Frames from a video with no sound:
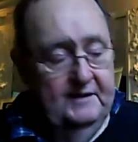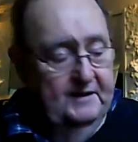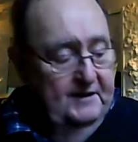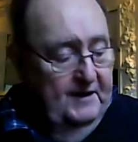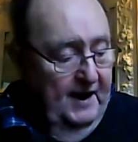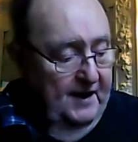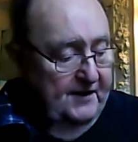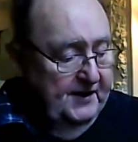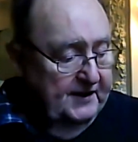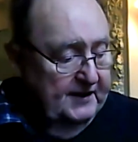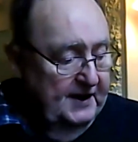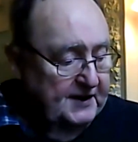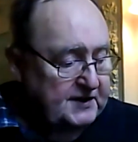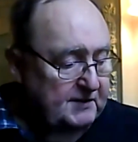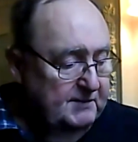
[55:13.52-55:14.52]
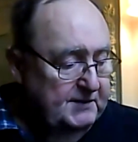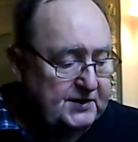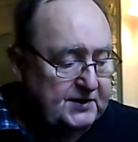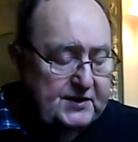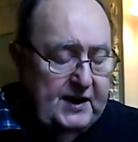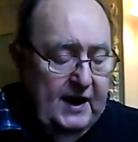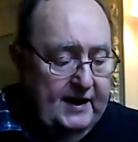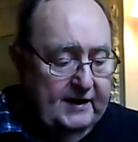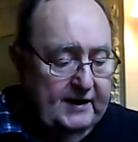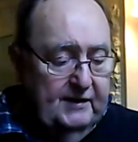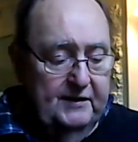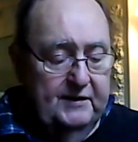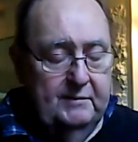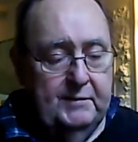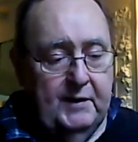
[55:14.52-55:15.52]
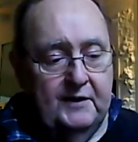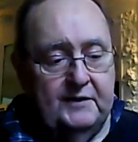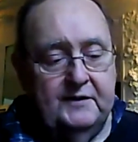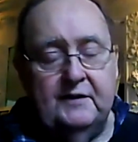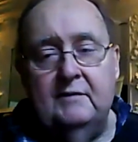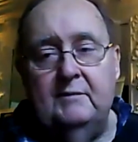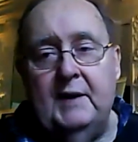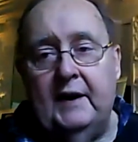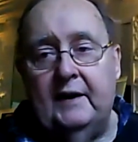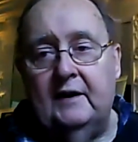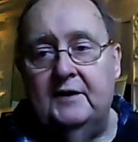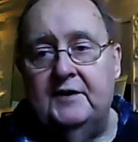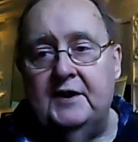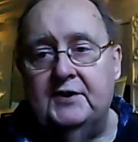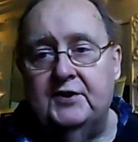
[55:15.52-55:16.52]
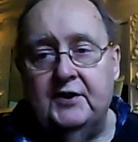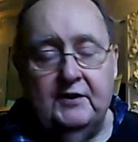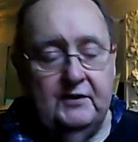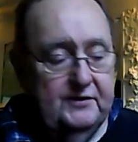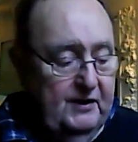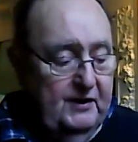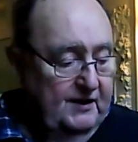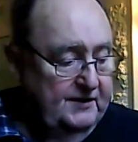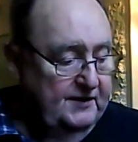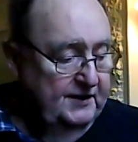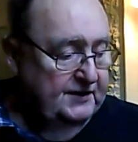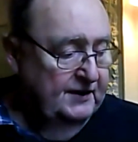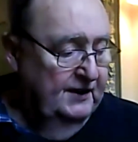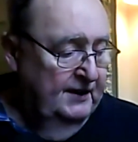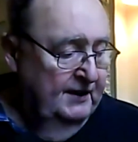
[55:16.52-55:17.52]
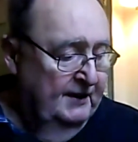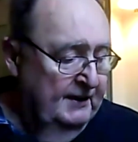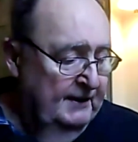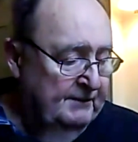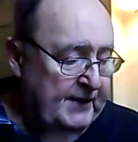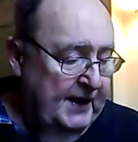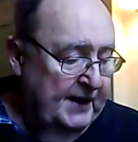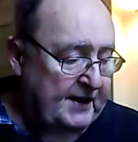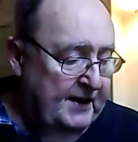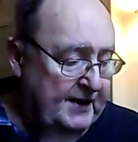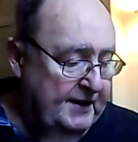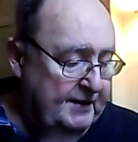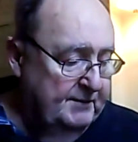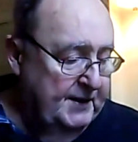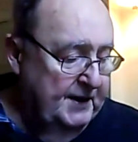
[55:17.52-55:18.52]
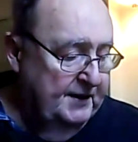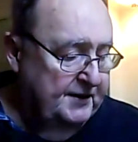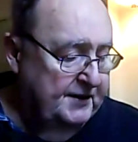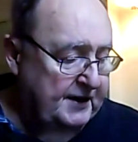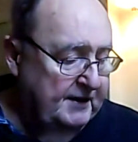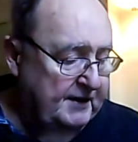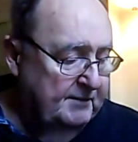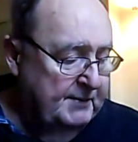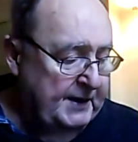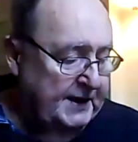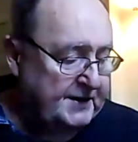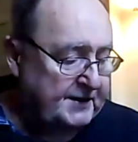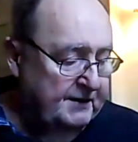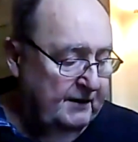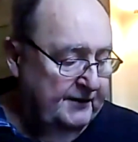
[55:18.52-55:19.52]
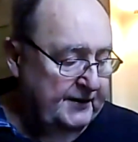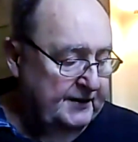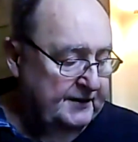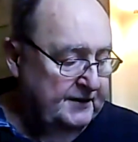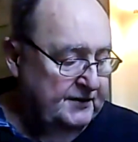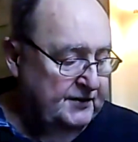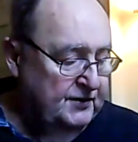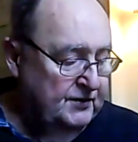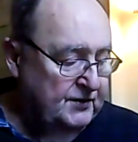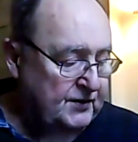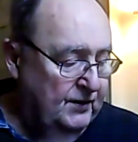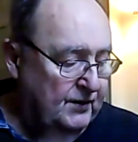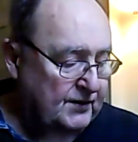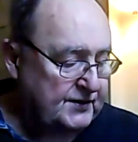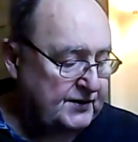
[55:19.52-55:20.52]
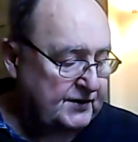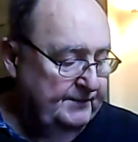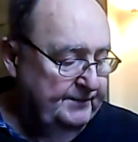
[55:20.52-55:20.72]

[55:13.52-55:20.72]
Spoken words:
I think that's a mistake on the part of the Bangladeshi authorities. and I hope they think better of it in due course.